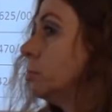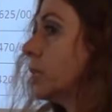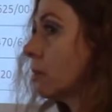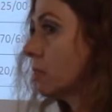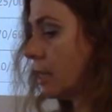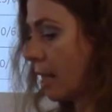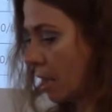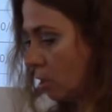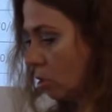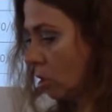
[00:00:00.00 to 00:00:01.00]
the Bronze
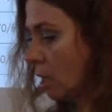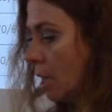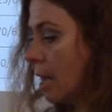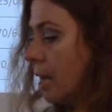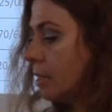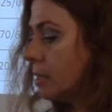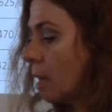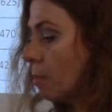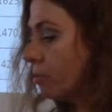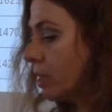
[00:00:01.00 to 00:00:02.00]
Age.
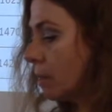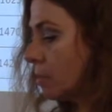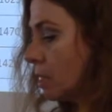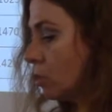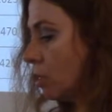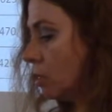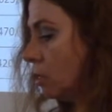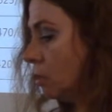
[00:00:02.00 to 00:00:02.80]
Some of them, such as the